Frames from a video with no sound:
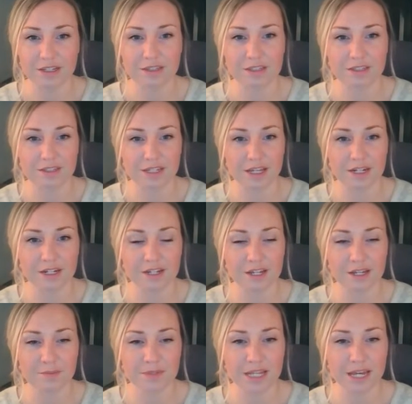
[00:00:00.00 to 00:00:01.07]
the sun
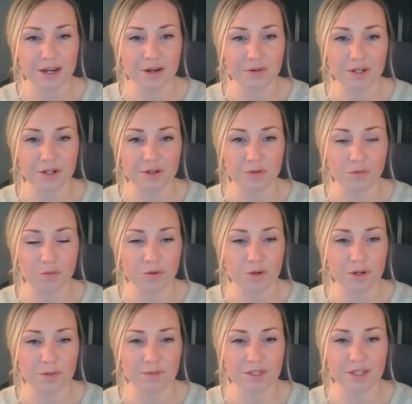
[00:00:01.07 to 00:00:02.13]
comes out and
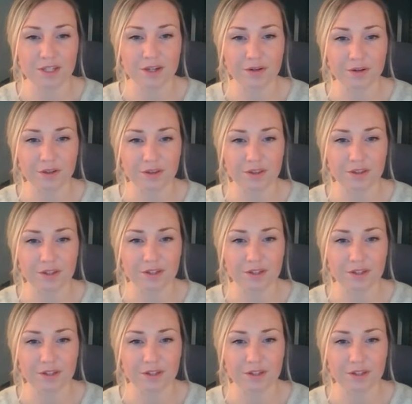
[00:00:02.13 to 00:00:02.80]
warms the earth.